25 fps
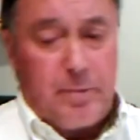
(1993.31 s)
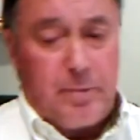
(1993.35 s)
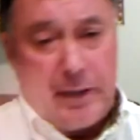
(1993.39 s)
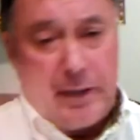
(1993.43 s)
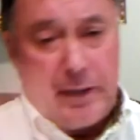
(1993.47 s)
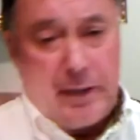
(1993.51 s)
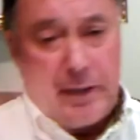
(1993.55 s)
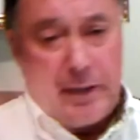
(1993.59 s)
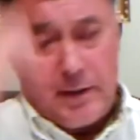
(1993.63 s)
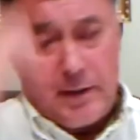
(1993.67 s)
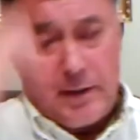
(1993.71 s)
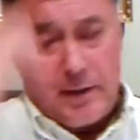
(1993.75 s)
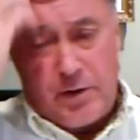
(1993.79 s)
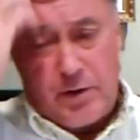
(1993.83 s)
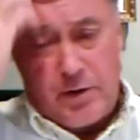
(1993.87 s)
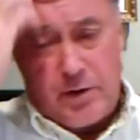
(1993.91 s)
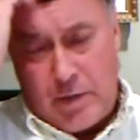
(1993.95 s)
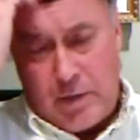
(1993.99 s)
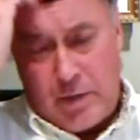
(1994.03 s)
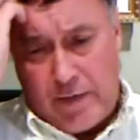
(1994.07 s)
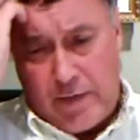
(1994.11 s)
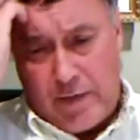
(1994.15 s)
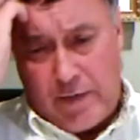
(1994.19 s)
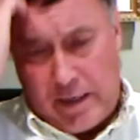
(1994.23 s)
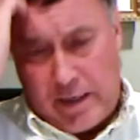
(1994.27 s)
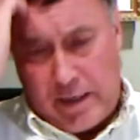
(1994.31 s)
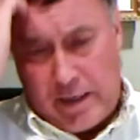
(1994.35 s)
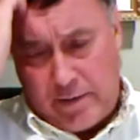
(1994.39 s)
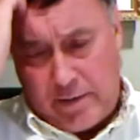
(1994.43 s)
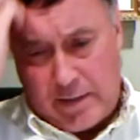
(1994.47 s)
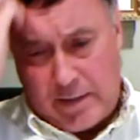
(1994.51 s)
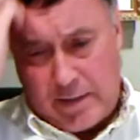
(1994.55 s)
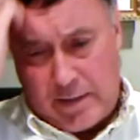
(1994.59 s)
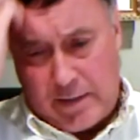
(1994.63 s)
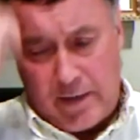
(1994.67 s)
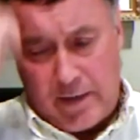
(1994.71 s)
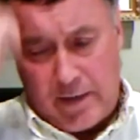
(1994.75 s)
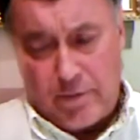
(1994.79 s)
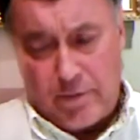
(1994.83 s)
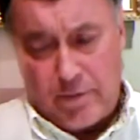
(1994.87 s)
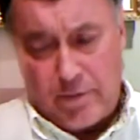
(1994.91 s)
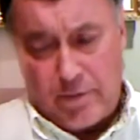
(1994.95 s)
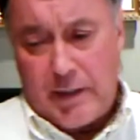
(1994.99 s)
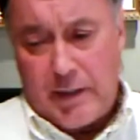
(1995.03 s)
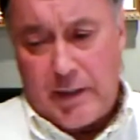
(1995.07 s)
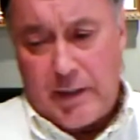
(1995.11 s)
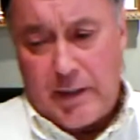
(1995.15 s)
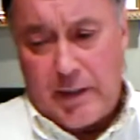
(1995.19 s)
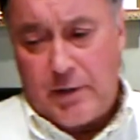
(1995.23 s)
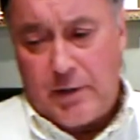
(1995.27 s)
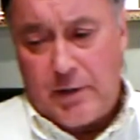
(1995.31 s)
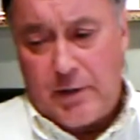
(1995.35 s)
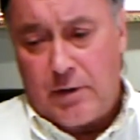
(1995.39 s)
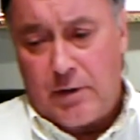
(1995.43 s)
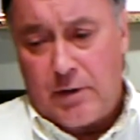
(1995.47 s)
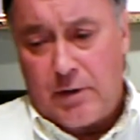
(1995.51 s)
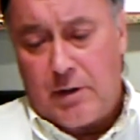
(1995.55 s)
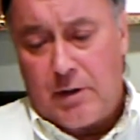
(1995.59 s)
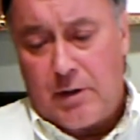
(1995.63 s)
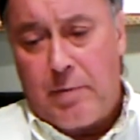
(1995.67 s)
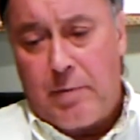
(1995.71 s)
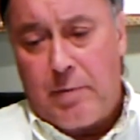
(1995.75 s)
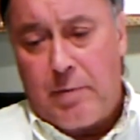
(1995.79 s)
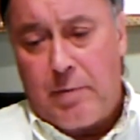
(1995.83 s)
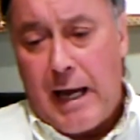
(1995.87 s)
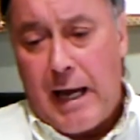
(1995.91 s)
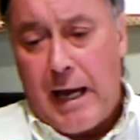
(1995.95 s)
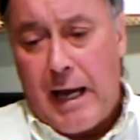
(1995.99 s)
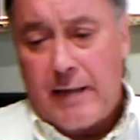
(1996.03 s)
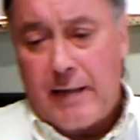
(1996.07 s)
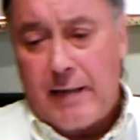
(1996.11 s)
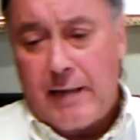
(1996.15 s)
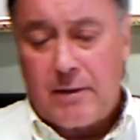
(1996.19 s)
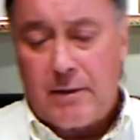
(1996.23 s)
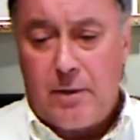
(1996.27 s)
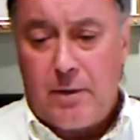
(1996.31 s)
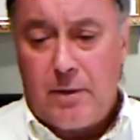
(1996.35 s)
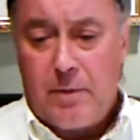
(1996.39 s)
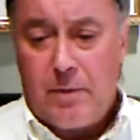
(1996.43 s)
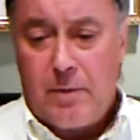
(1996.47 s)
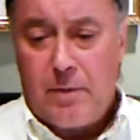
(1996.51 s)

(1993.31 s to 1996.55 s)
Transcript: because you and I have had conversations in the past.